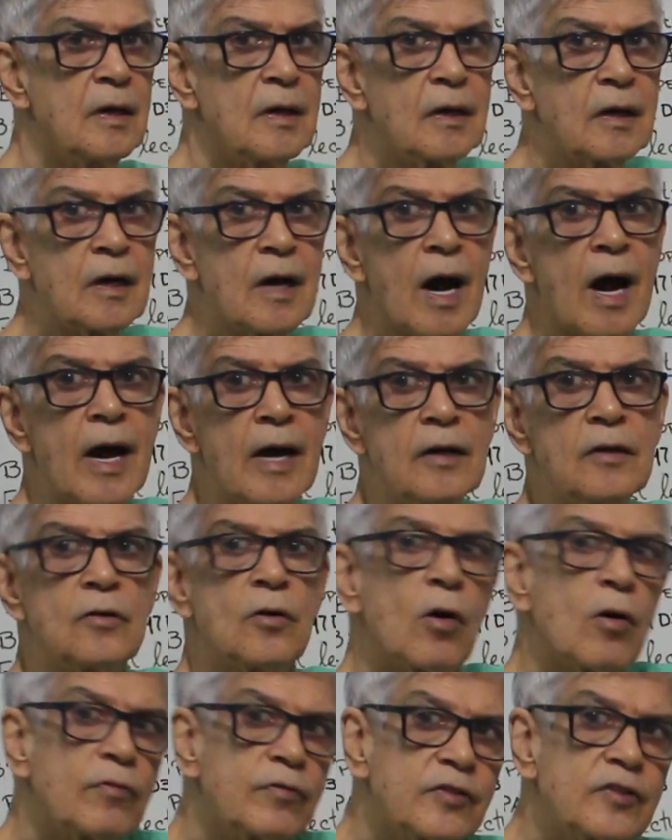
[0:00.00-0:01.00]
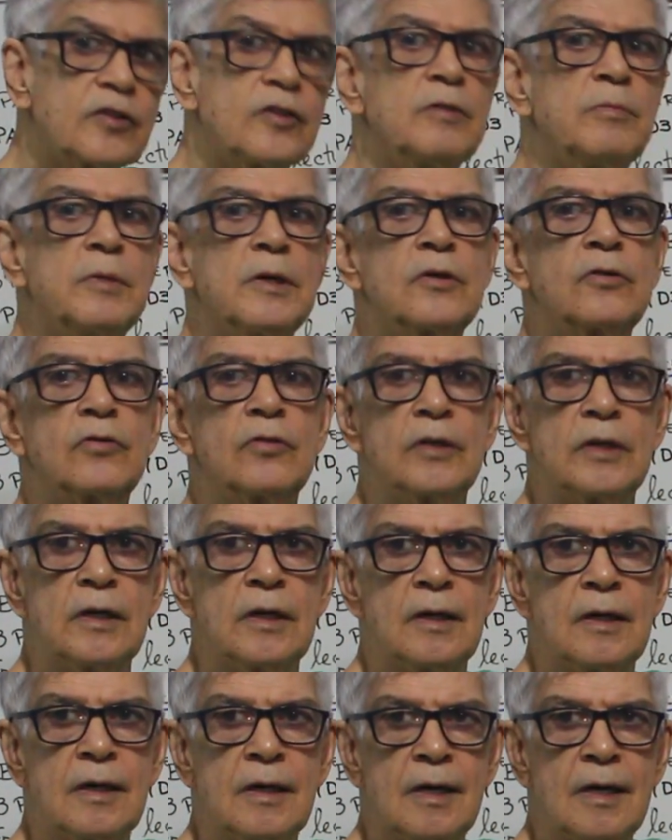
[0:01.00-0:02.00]
a kind of symmetry.
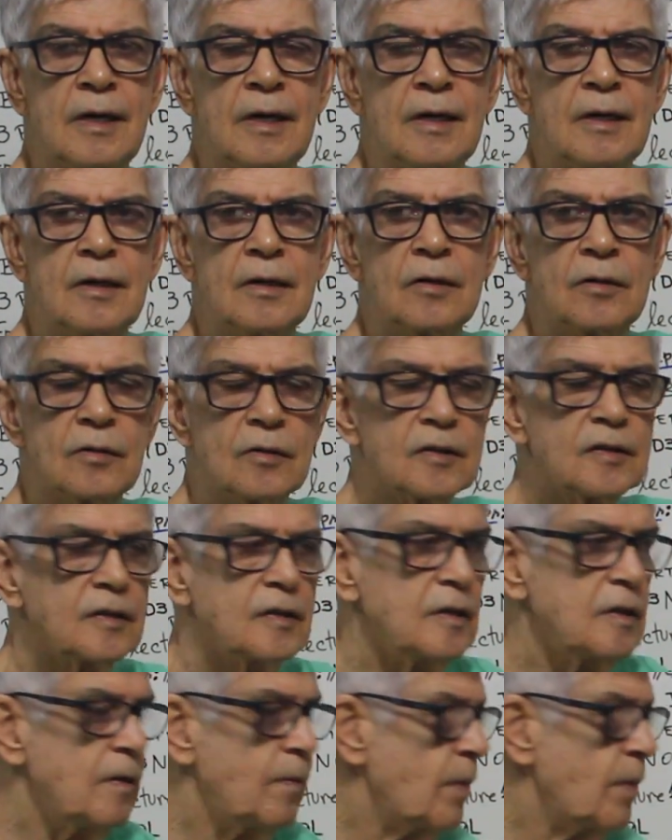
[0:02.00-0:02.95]
You see,